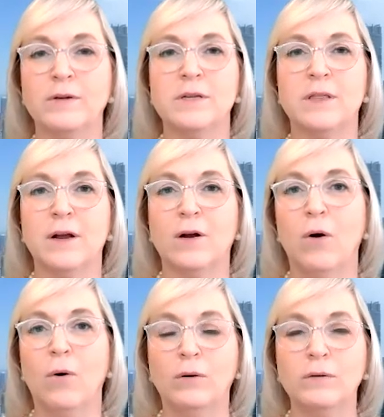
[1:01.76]
to their
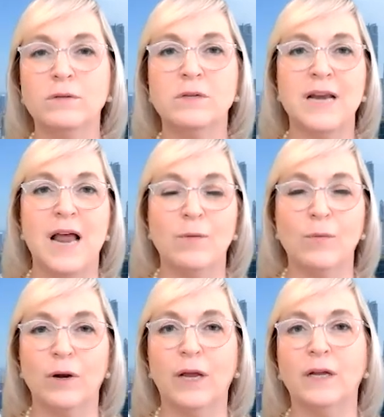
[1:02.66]
goals, to
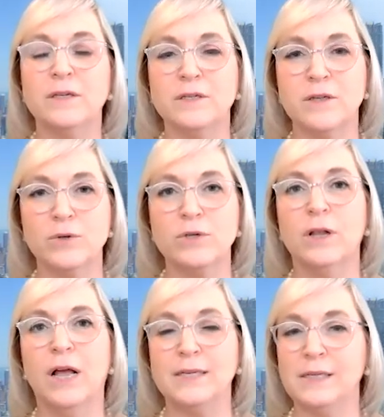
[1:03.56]
networking, to
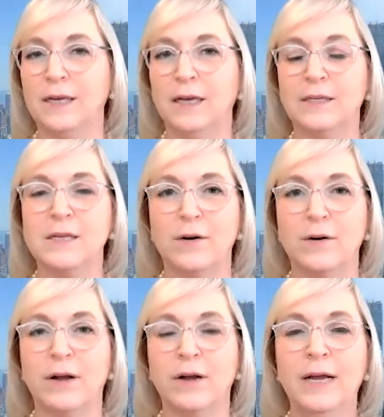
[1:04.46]
socializing, et
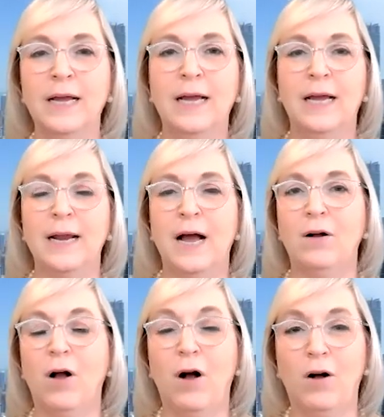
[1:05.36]
cetera. And
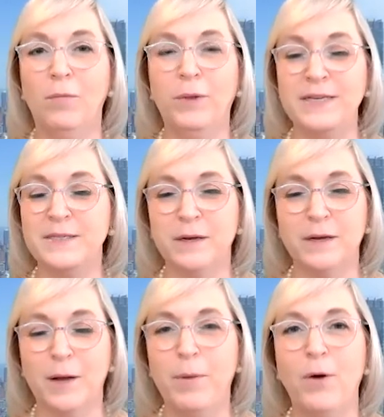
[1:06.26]
alcohol plays a
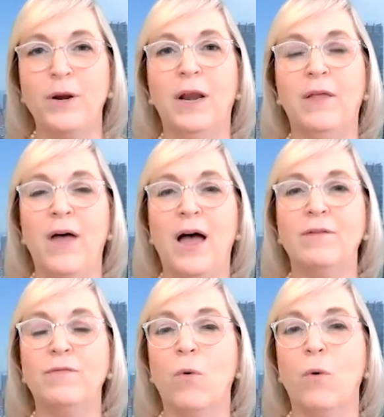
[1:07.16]
component in that
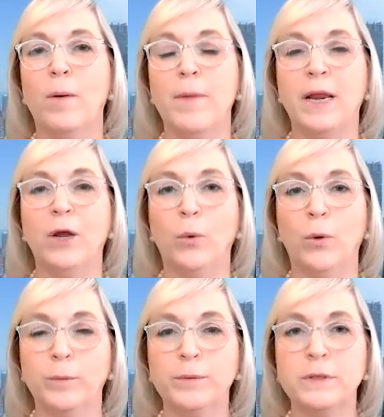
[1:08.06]
for many
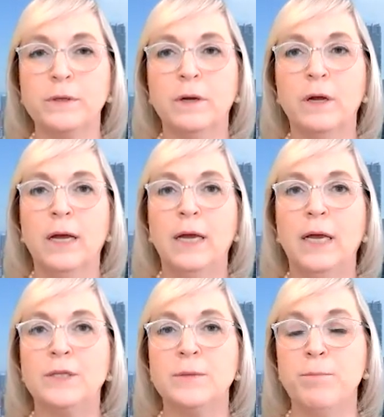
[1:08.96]
groups.
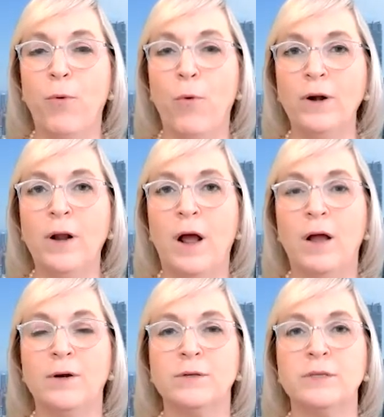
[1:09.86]
It's important to
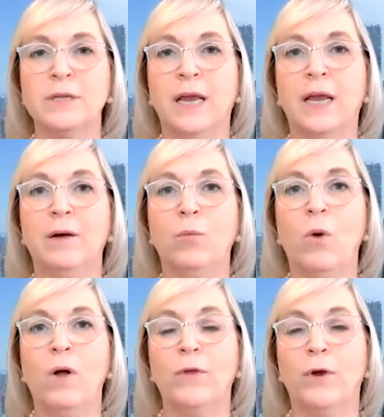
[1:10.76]
understand
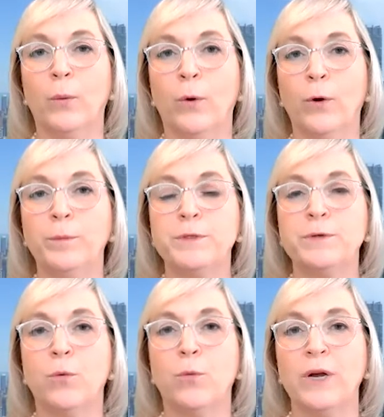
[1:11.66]
what the group's
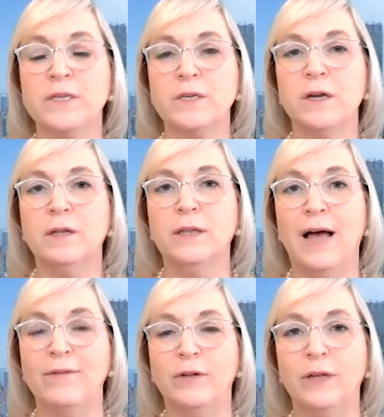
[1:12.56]
risk
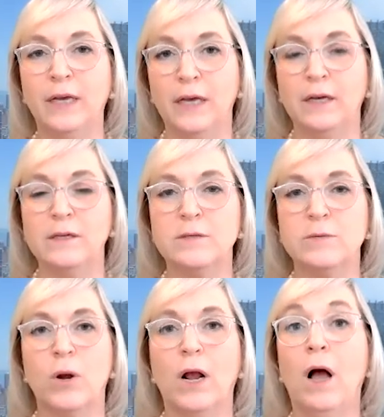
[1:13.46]
level is
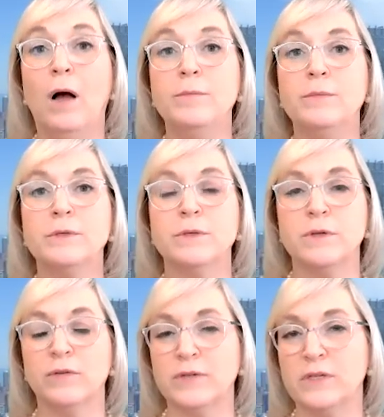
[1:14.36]
when it comes to
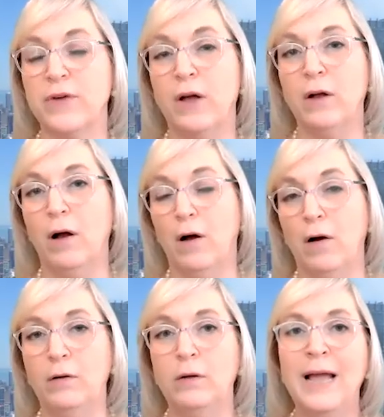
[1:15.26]
service of
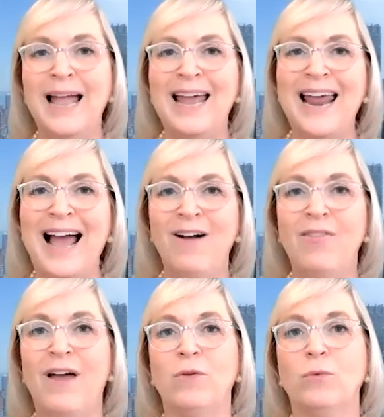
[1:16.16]
alcohol and how
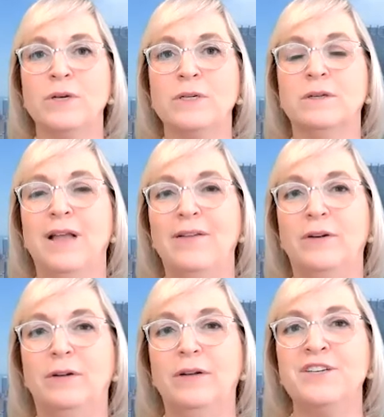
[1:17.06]
that risk
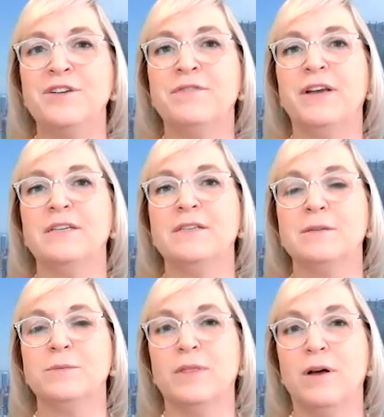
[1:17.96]
level
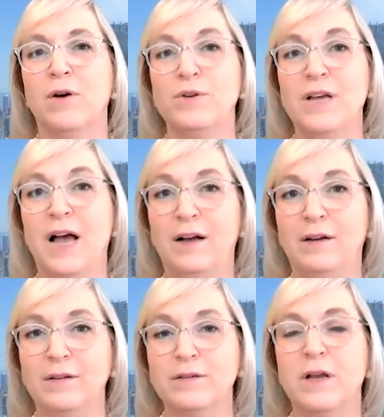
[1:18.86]
interfaces with the
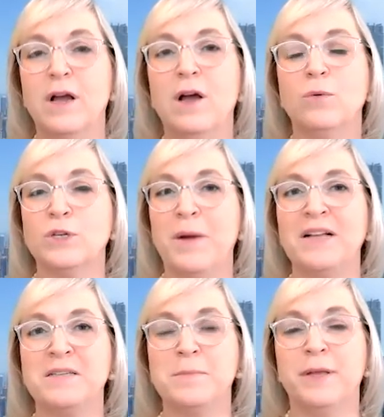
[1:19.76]
hotel's
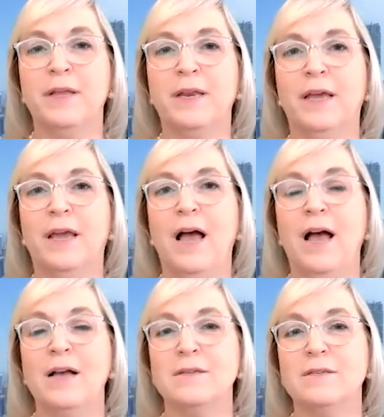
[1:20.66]
responsibility
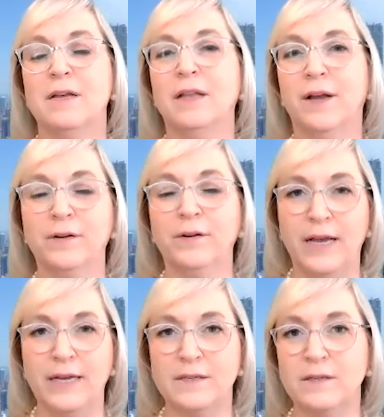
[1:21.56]
as a liquor
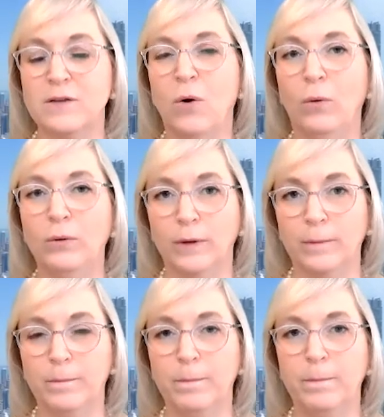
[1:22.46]
license holder.
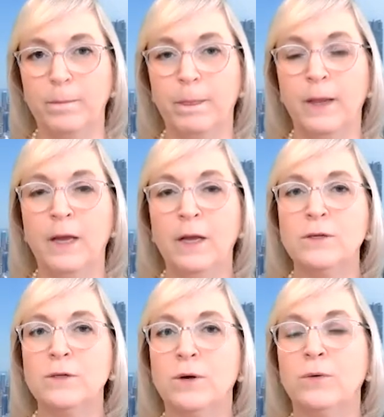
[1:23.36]

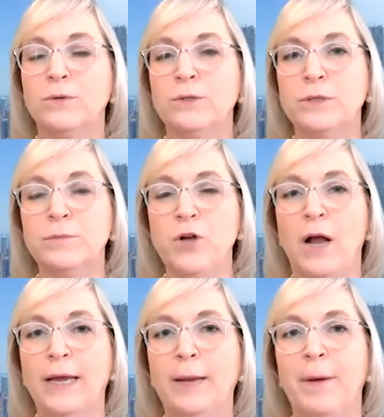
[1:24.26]
So just
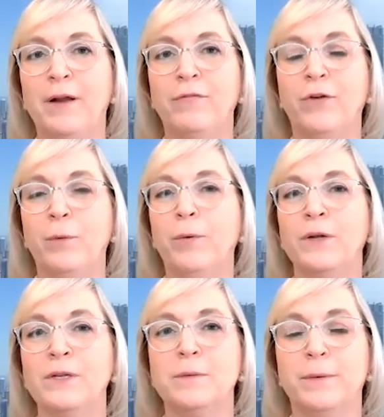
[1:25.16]
talking about a few
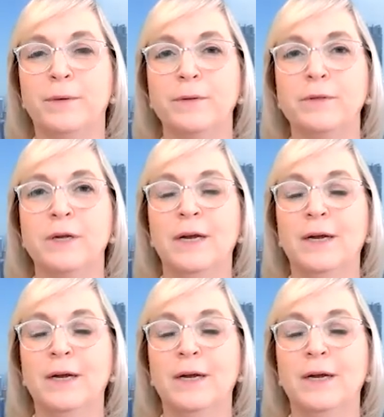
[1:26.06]
principles,